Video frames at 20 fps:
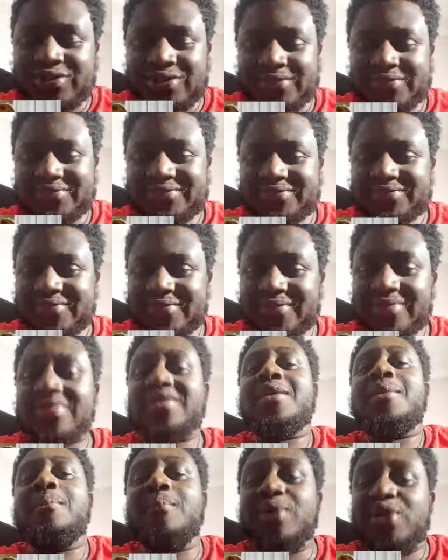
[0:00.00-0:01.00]
know
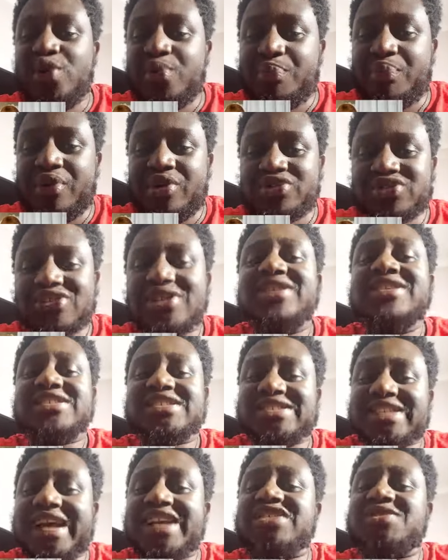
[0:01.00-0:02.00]
menopause
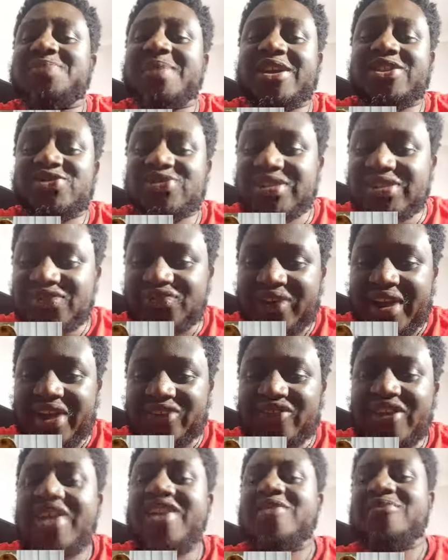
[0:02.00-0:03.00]
starts by
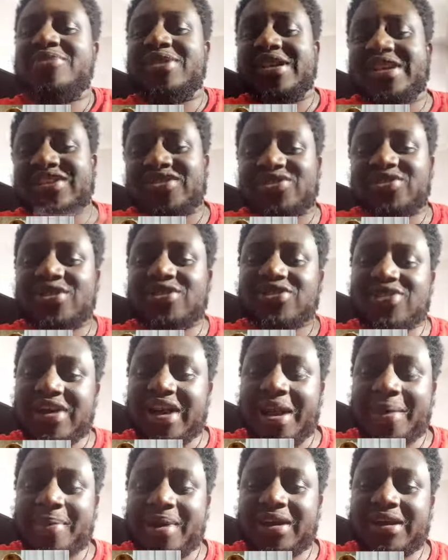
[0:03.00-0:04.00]
25 but let's not talk
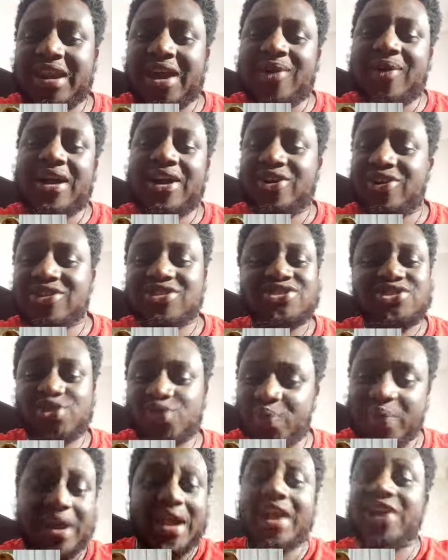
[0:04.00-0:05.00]
about that one because
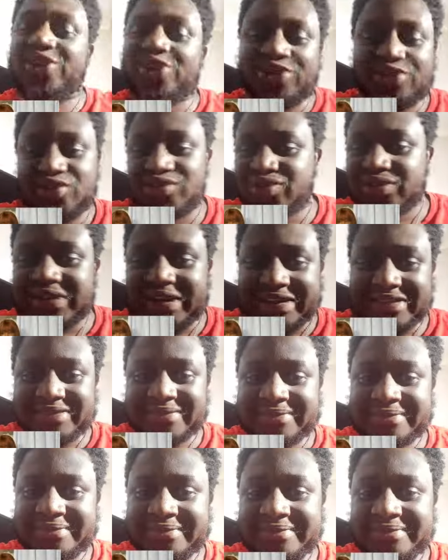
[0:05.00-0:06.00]
we can't control that
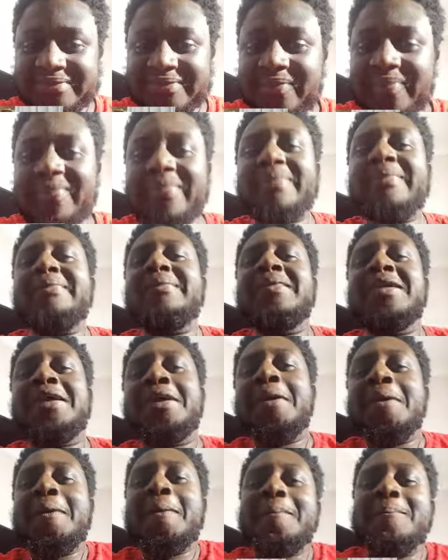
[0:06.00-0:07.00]

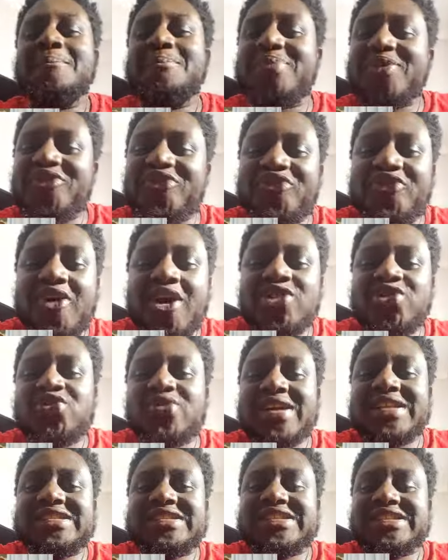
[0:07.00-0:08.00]
before
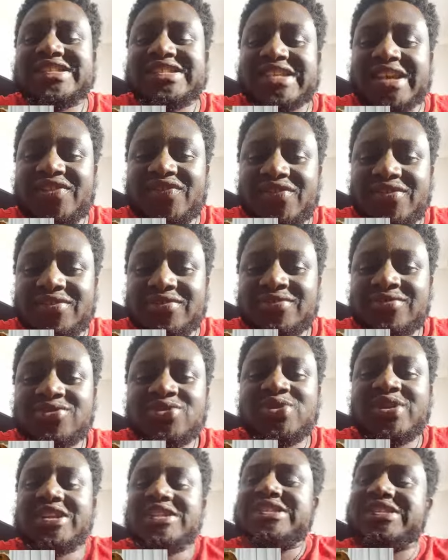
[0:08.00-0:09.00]
27
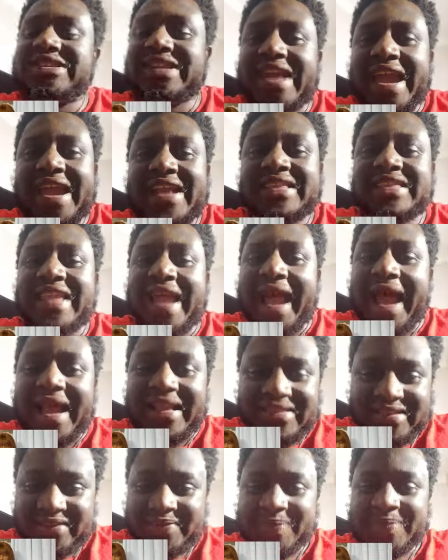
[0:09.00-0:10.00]
29
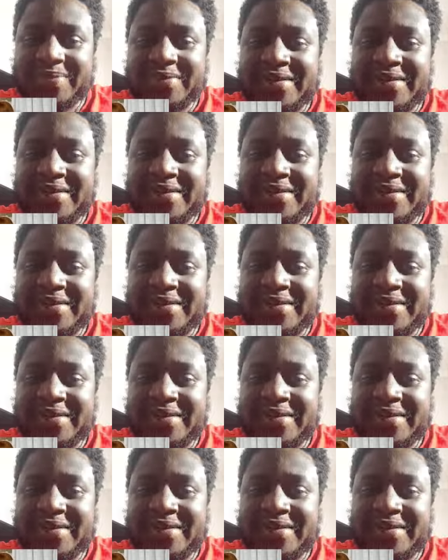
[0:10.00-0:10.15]
30